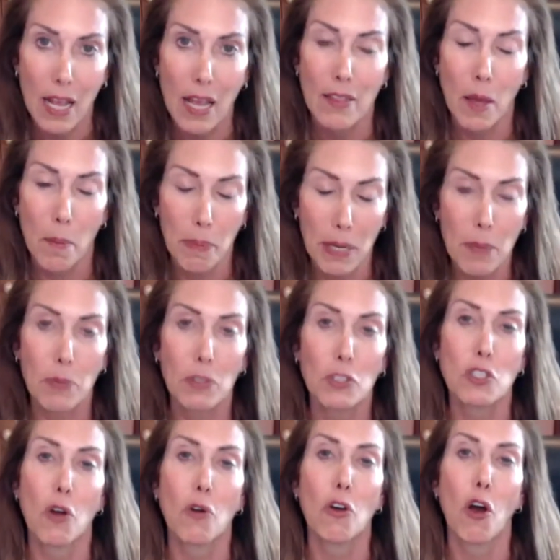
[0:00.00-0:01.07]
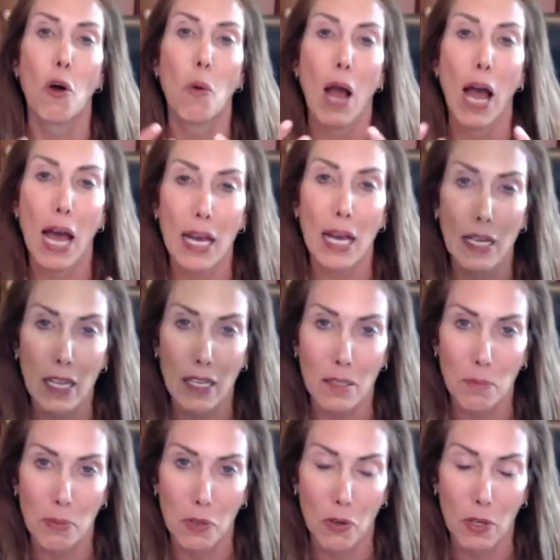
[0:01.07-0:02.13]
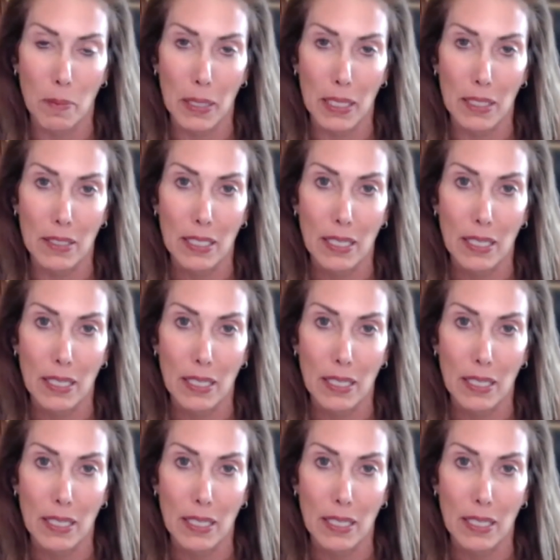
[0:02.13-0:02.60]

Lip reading: that people don't go on unemployment